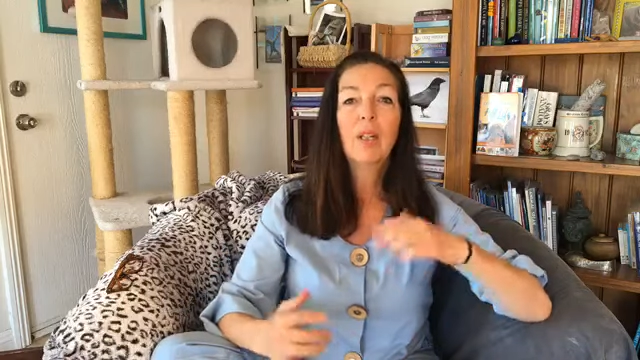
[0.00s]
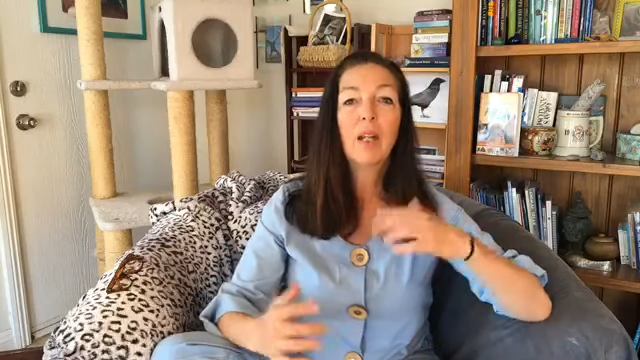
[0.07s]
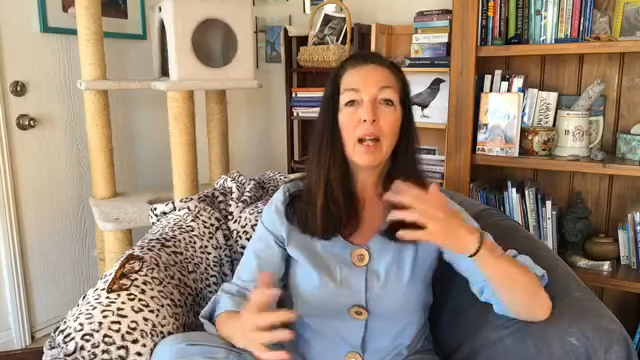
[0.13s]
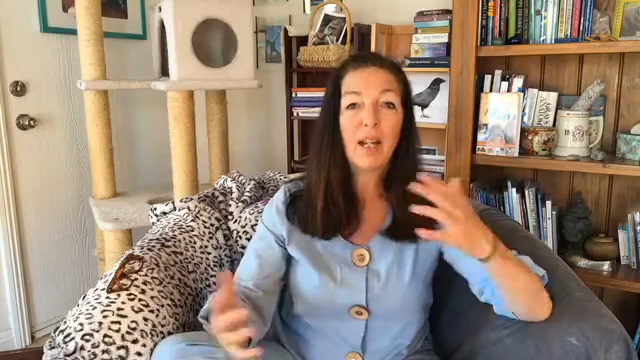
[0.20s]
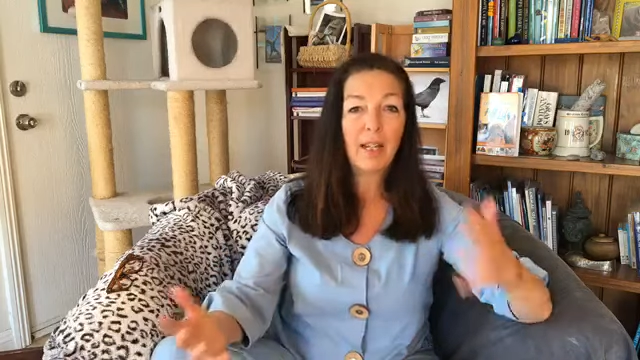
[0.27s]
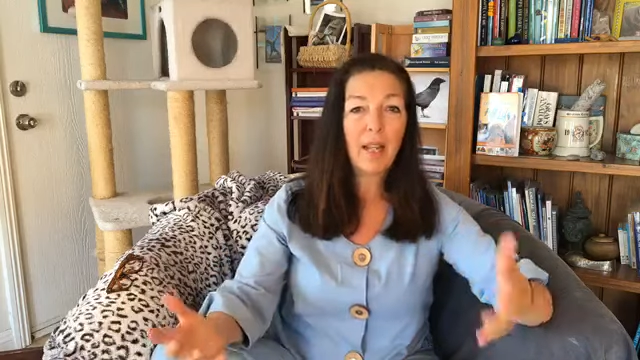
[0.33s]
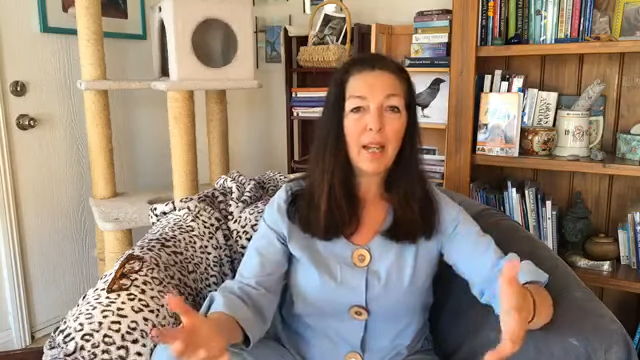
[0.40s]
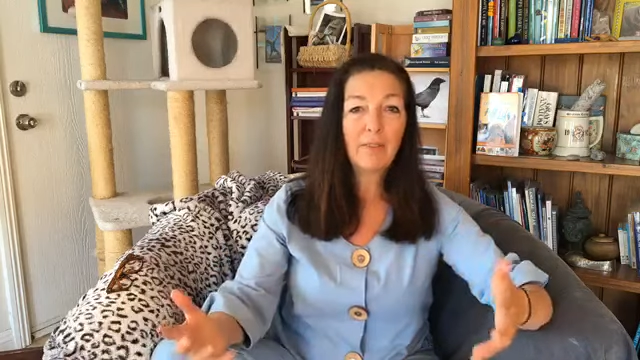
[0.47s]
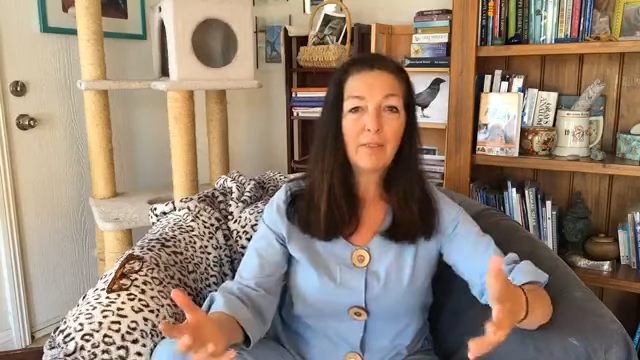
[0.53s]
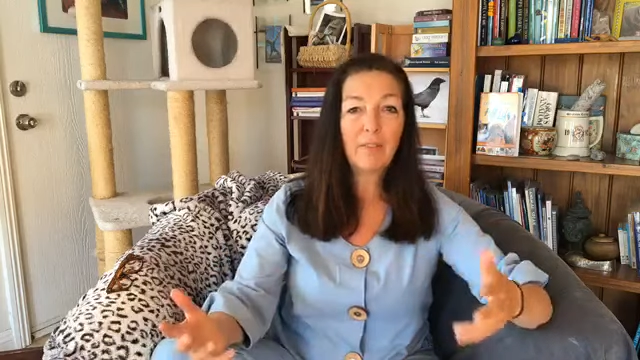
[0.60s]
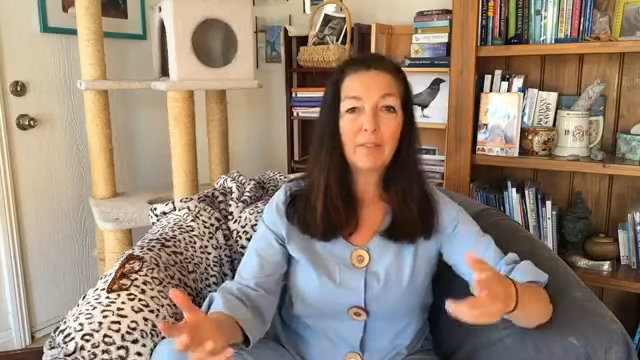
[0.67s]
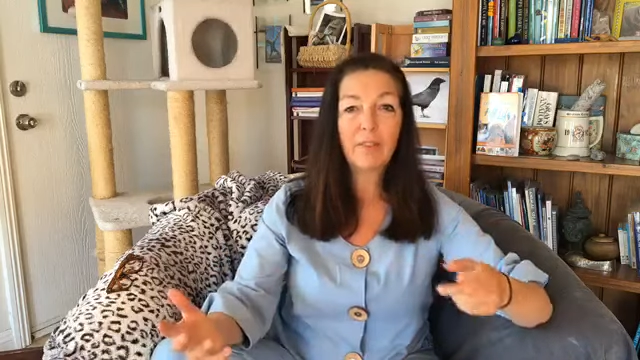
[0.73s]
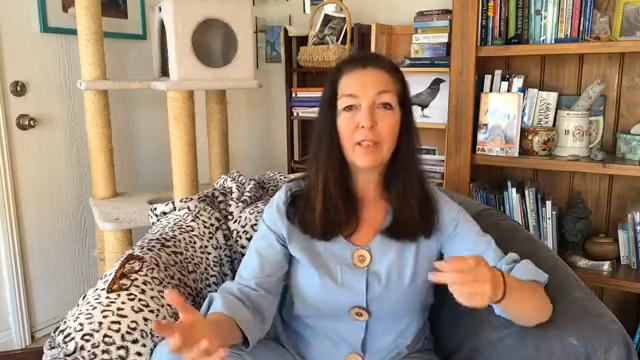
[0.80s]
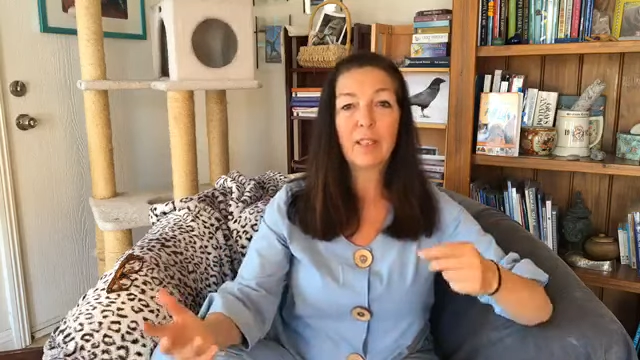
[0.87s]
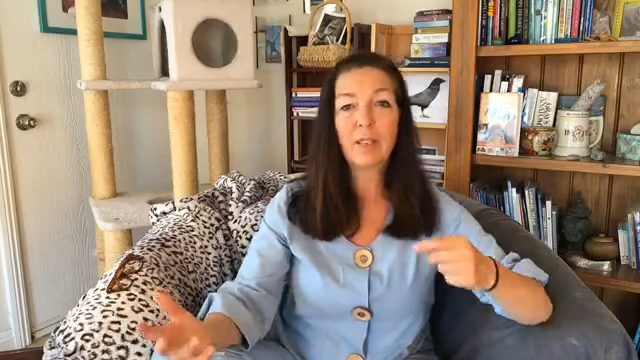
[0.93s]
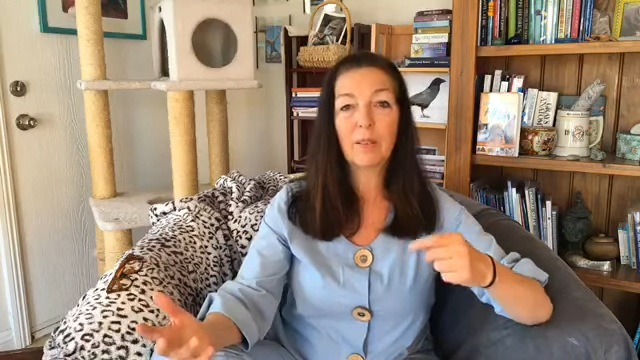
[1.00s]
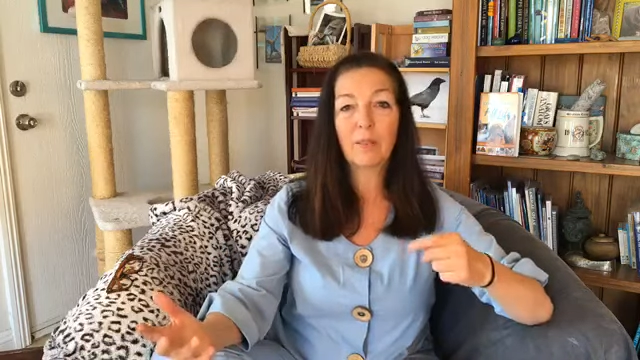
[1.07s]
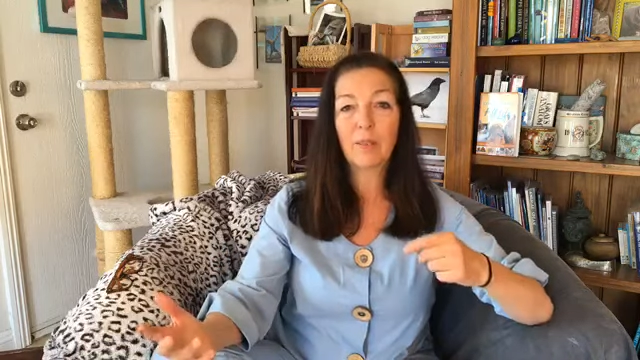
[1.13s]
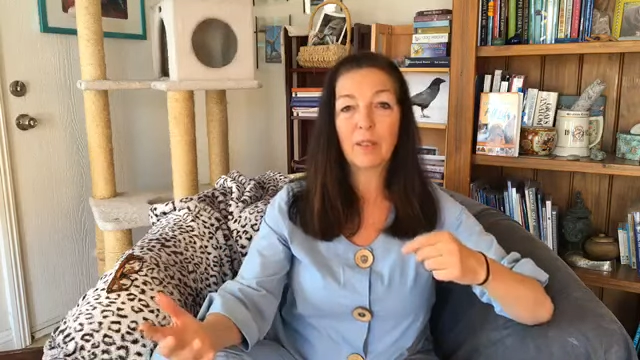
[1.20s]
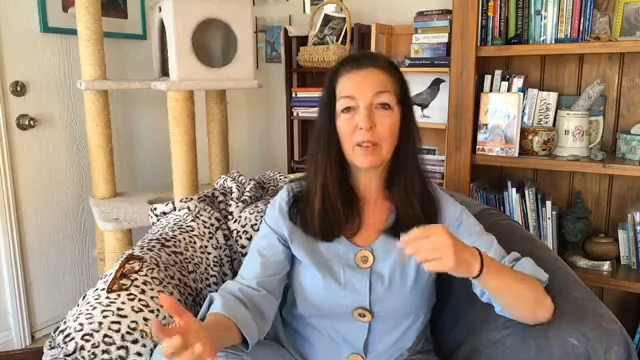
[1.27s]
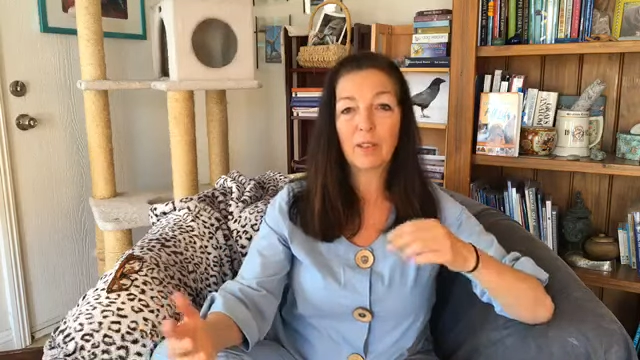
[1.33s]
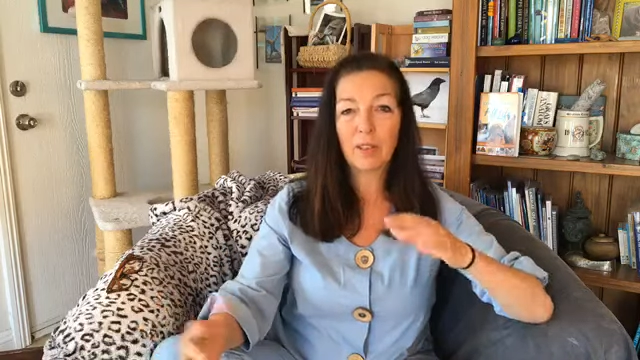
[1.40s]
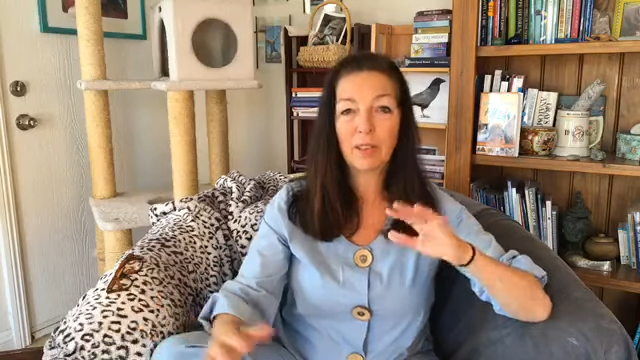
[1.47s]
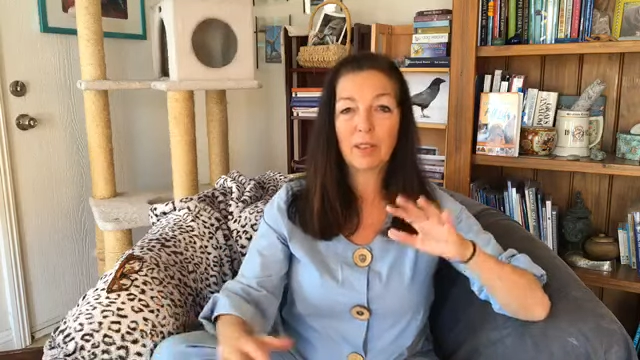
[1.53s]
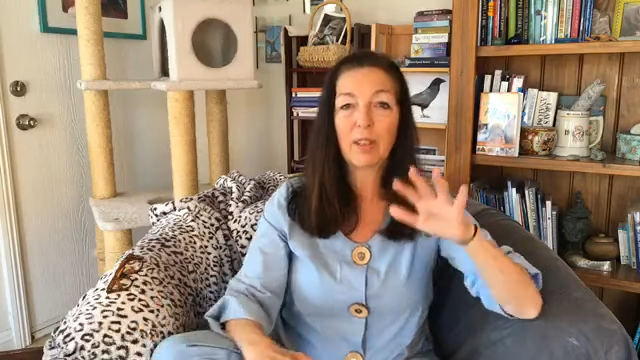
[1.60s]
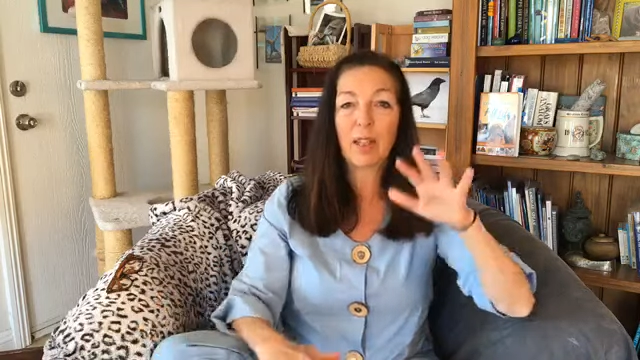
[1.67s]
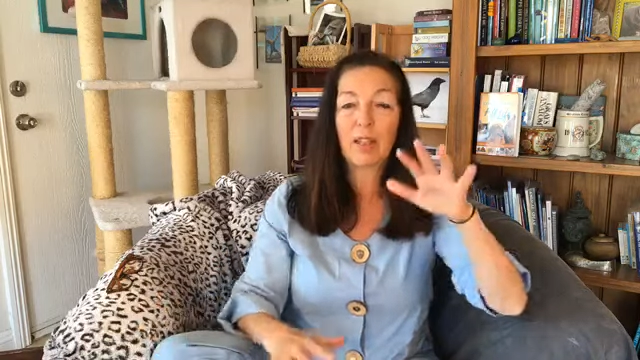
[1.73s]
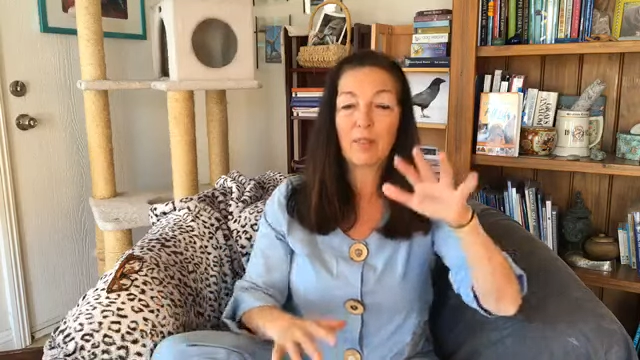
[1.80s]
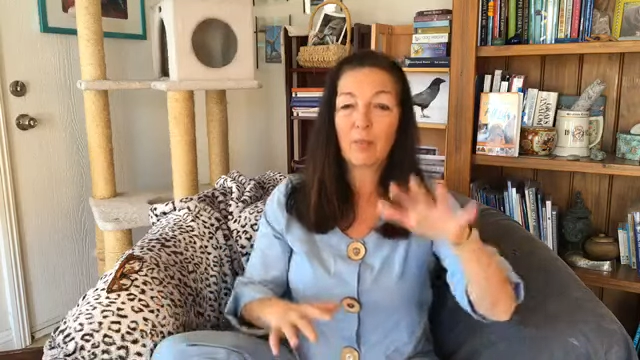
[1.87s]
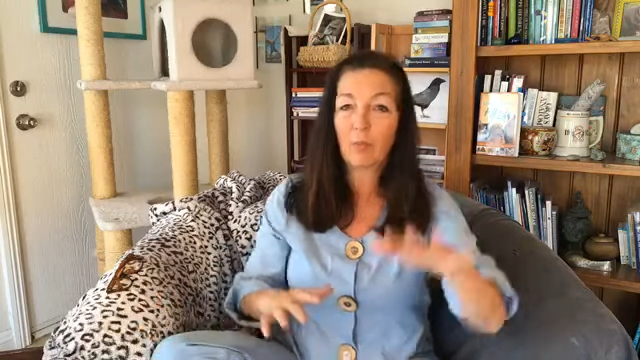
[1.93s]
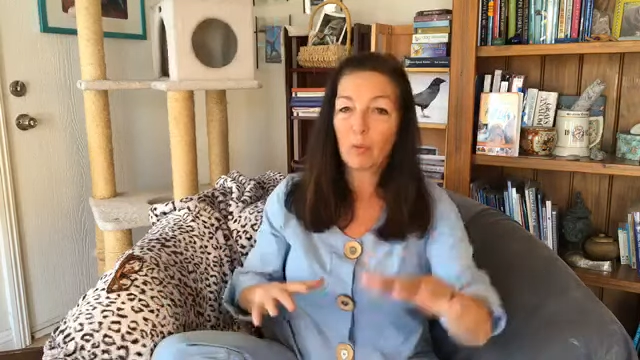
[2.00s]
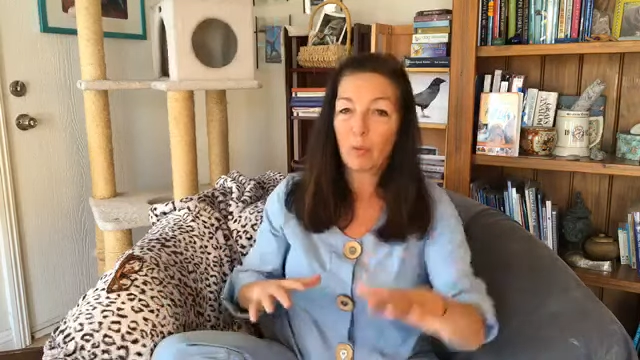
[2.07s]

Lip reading: I have a video of her just kind of